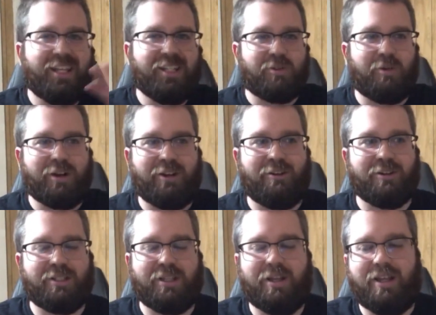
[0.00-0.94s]

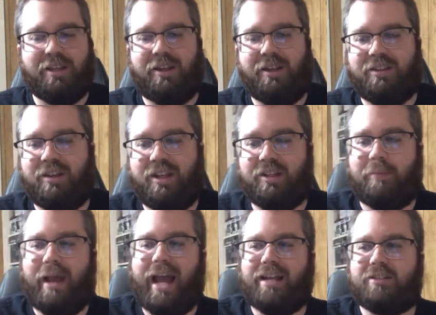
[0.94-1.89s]
the
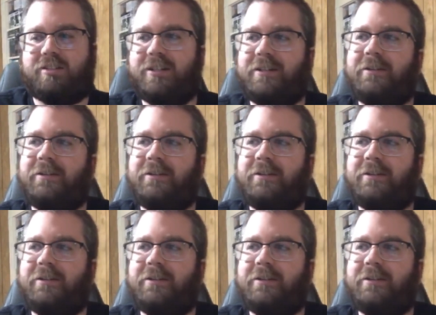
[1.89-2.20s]
past.